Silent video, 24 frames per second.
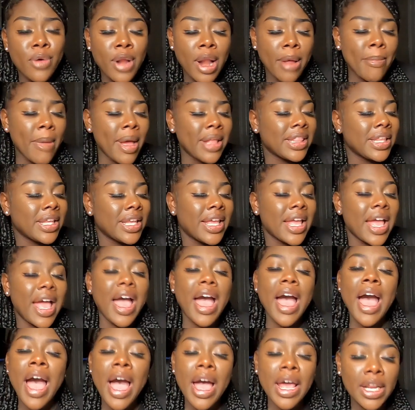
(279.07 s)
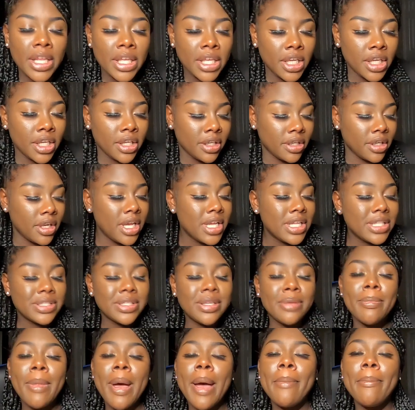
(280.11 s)
And I'm about to get out of here
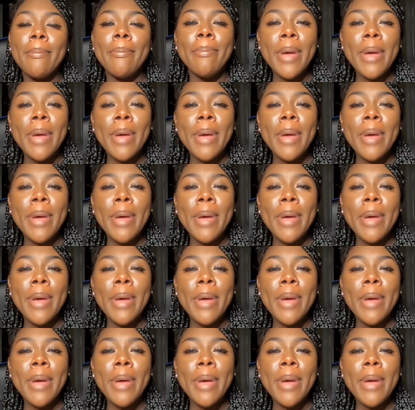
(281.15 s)
to my